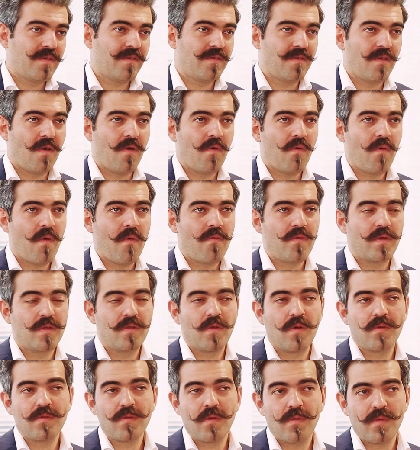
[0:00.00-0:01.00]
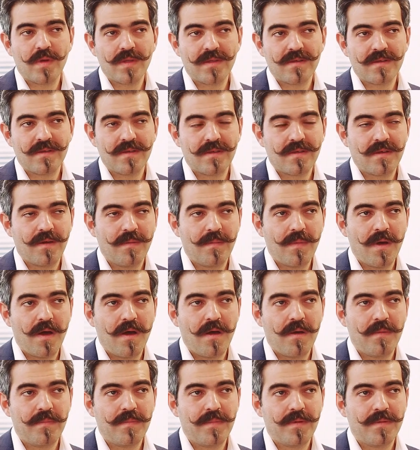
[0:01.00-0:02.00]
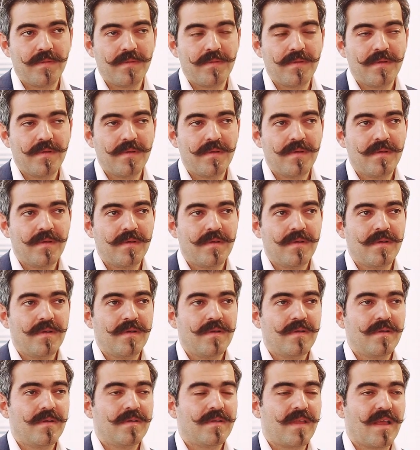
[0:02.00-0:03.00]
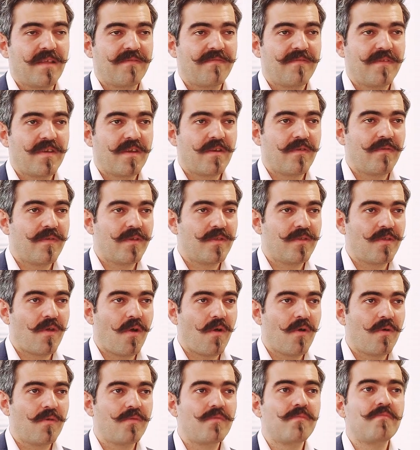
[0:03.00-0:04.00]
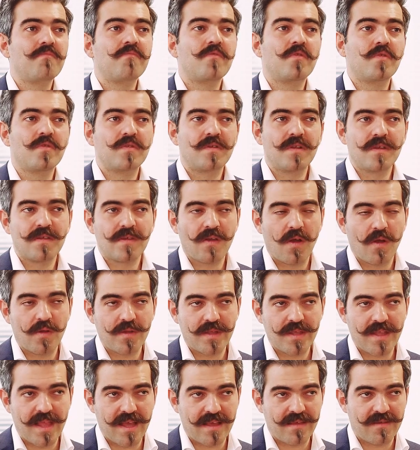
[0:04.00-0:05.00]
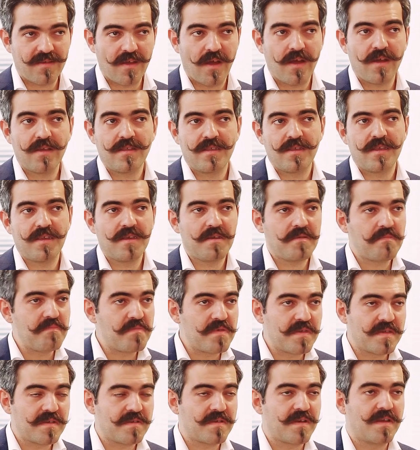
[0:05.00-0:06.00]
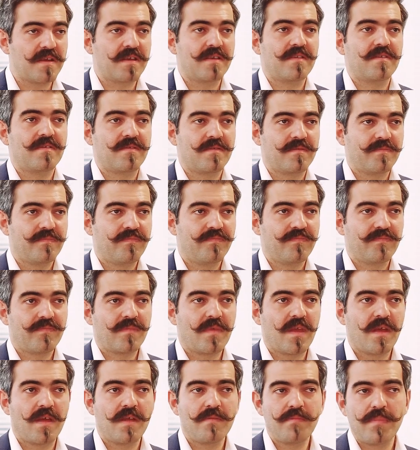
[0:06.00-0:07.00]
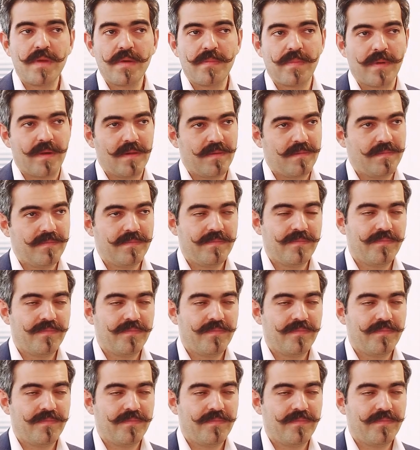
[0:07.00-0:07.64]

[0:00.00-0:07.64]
You know, when we don't know what's going to come up, that fear of unknown could result in anxiety, stress in people.